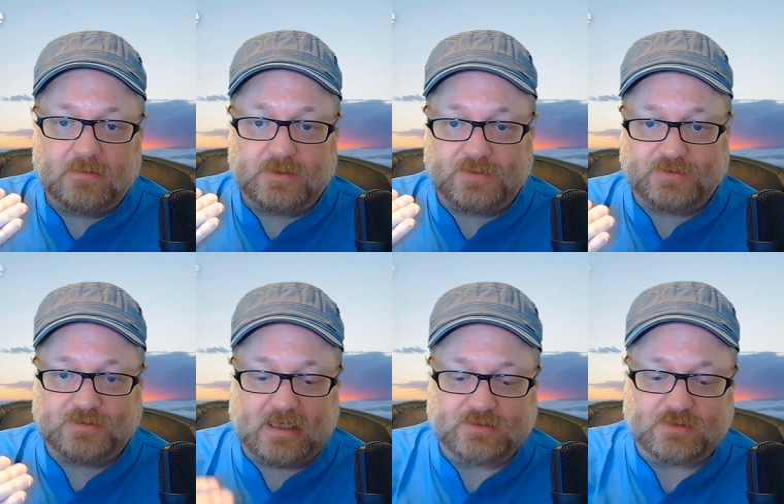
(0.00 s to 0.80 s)
to the
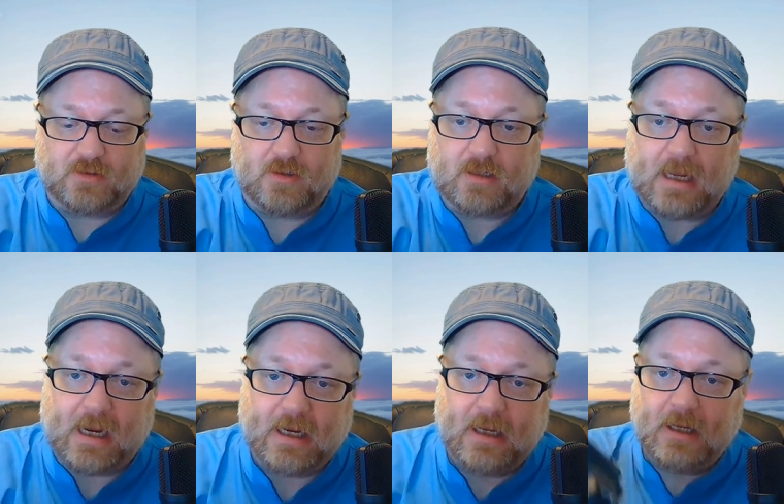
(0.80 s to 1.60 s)
sensor,
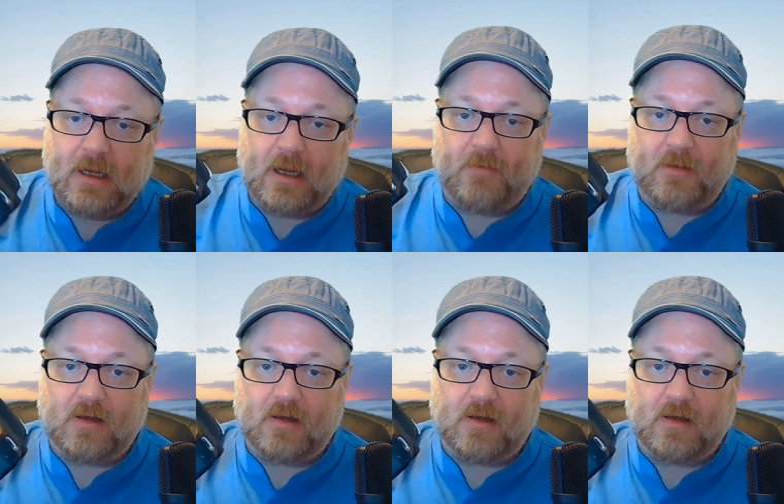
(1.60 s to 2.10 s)
okay? And